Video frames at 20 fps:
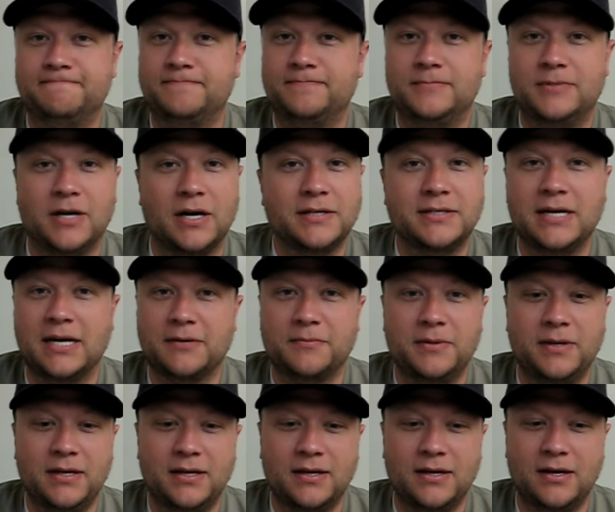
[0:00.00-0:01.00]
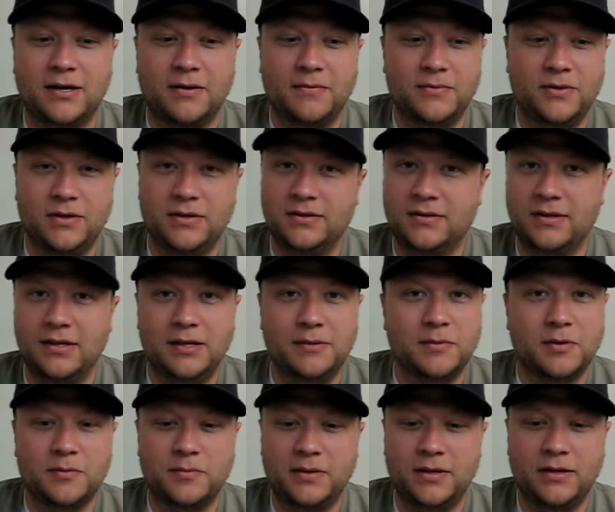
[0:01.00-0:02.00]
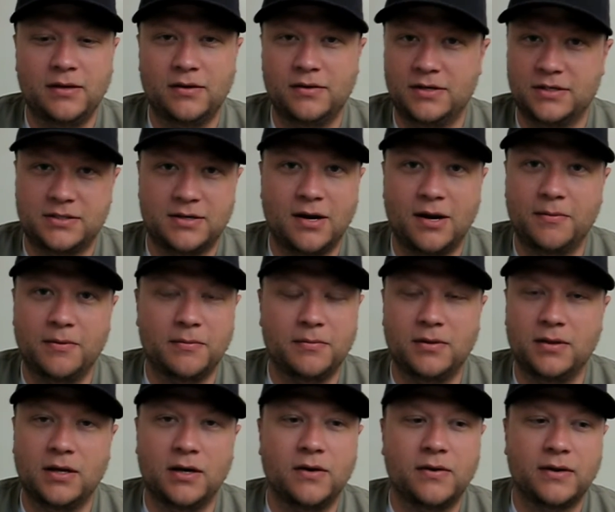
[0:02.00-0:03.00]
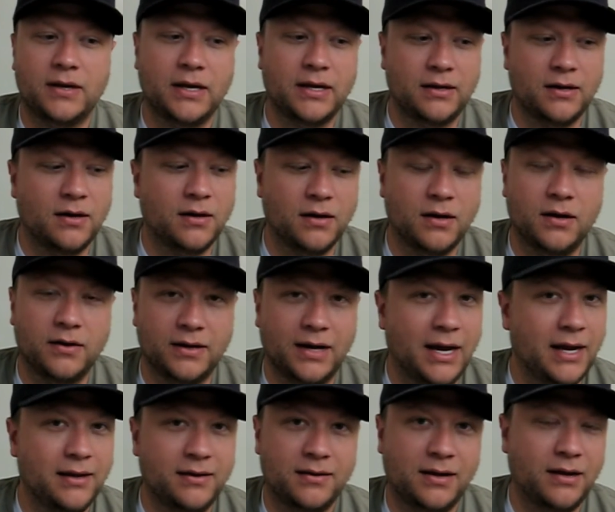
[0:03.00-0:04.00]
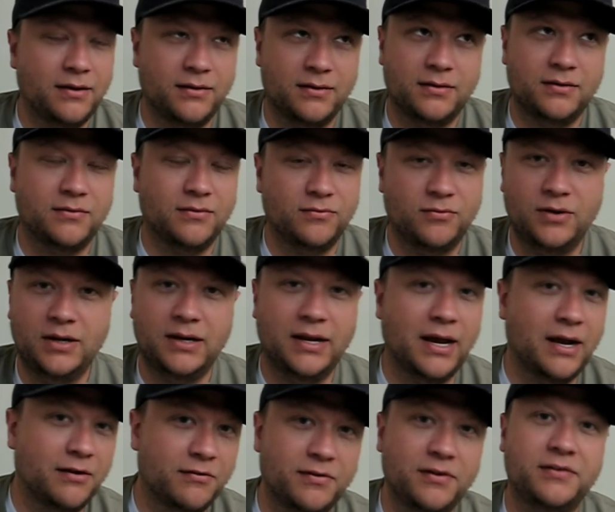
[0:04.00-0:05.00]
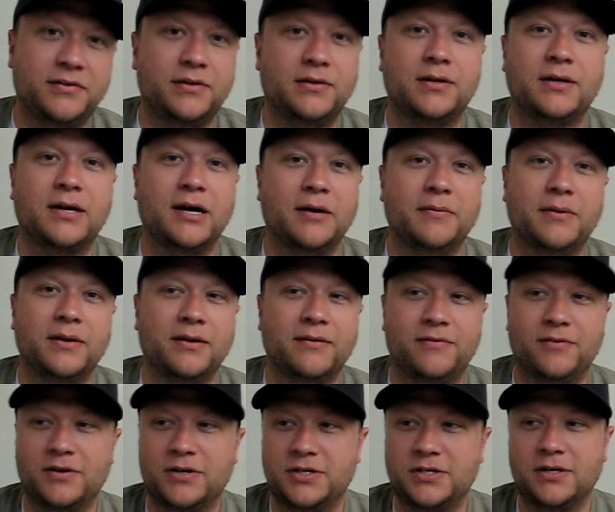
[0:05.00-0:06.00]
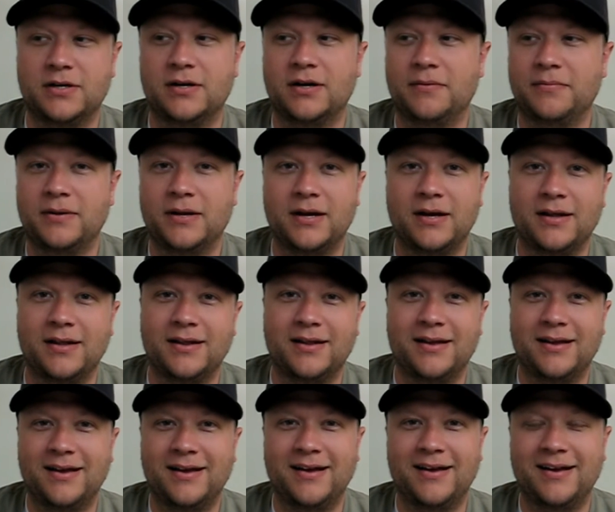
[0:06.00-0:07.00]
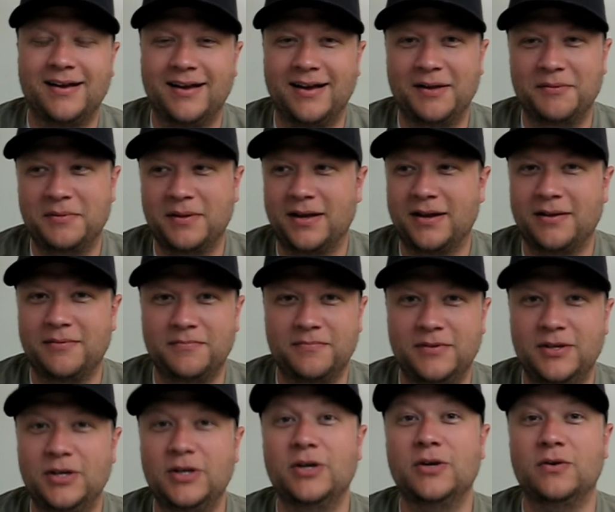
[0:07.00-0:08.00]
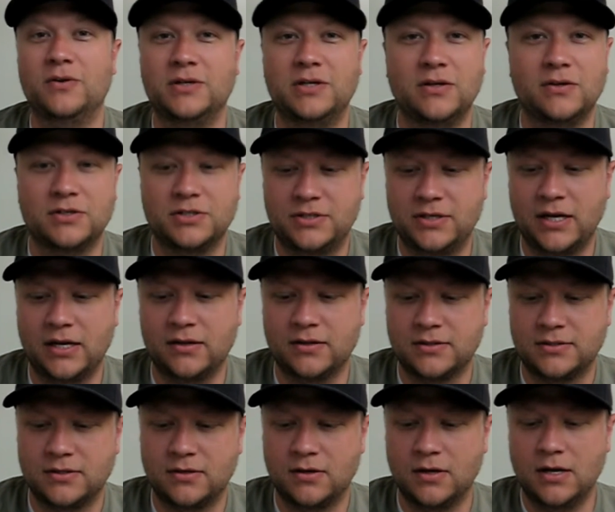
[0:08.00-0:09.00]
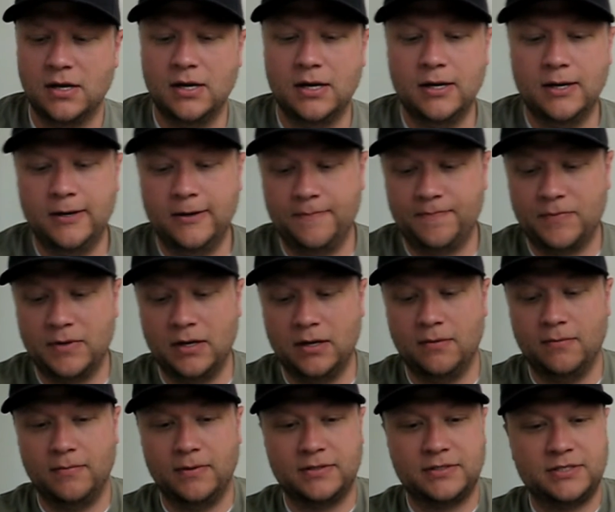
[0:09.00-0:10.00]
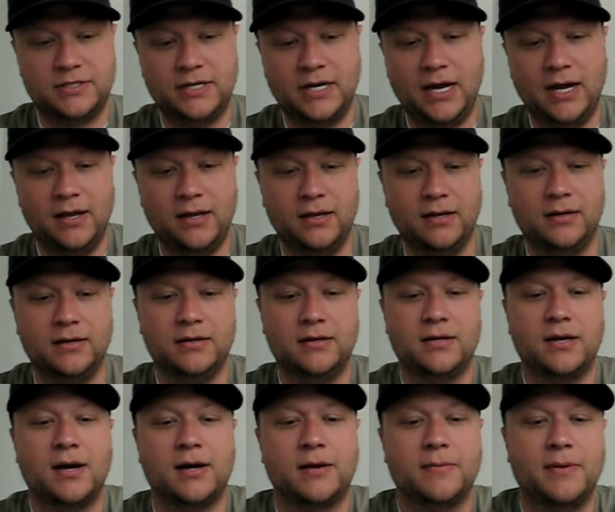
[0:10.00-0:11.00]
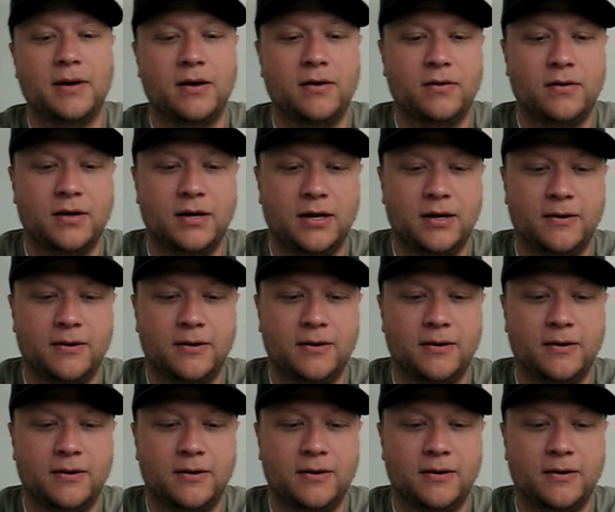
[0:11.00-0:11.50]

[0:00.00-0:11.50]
contact me. You can email me or just comment below, and I read every single comment for sure. I'm not a huge channel, so let's chat and talk about